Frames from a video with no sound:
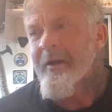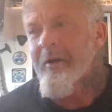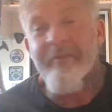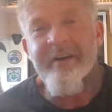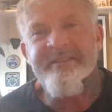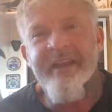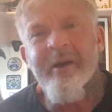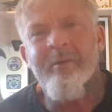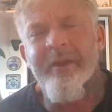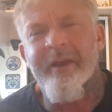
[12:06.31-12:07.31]
of us
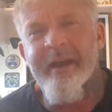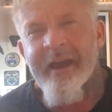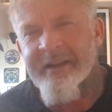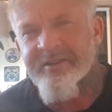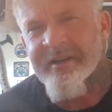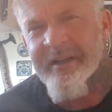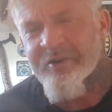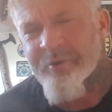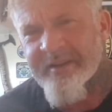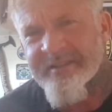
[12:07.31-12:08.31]
out there that actually
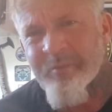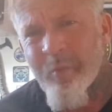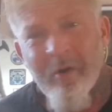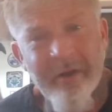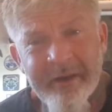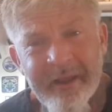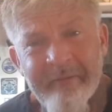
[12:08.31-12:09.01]
addressed what can the